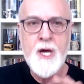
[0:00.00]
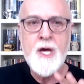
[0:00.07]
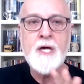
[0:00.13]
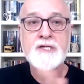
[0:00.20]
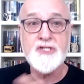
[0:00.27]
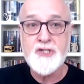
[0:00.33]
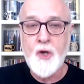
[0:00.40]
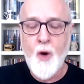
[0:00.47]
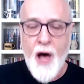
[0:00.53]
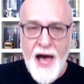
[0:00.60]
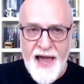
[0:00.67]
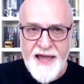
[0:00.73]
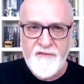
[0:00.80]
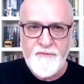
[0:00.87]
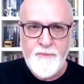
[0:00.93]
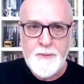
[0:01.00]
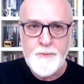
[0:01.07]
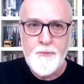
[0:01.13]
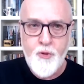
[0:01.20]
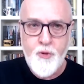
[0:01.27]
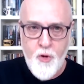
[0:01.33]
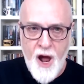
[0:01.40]
So I have been
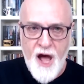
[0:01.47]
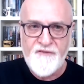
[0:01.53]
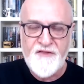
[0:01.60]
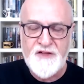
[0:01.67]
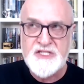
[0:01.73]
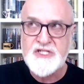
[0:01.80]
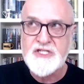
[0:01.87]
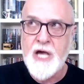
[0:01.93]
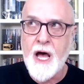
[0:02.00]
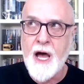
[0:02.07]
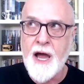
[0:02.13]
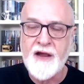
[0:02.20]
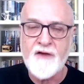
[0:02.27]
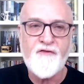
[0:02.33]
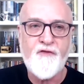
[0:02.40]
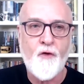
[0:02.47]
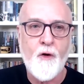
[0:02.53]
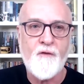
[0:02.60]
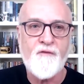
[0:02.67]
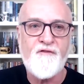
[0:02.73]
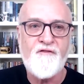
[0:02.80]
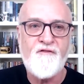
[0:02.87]
prophesying for
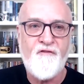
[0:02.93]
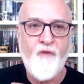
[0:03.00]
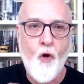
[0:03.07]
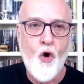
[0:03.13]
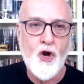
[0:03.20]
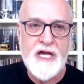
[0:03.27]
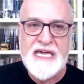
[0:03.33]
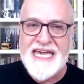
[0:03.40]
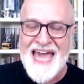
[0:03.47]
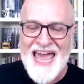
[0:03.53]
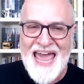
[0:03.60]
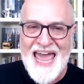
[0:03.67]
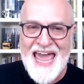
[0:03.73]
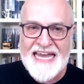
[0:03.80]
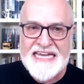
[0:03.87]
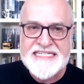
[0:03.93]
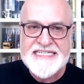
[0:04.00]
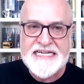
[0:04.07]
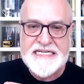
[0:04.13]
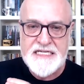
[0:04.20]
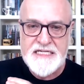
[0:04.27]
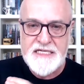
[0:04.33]
48
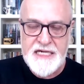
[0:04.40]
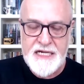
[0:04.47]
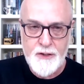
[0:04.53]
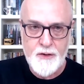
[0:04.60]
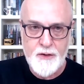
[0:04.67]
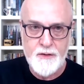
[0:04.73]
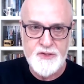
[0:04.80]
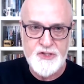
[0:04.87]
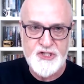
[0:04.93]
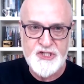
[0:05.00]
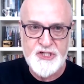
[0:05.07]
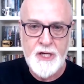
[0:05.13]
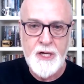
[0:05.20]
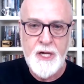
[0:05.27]
years.